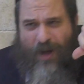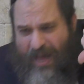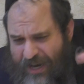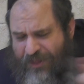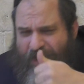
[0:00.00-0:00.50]

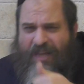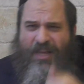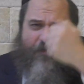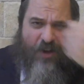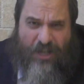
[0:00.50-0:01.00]
anything,
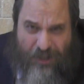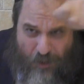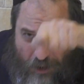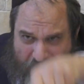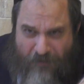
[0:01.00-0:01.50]
therefore He can
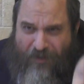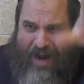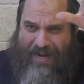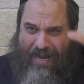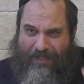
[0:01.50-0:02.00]
do also
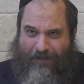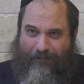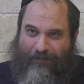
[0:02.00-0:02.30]
finite.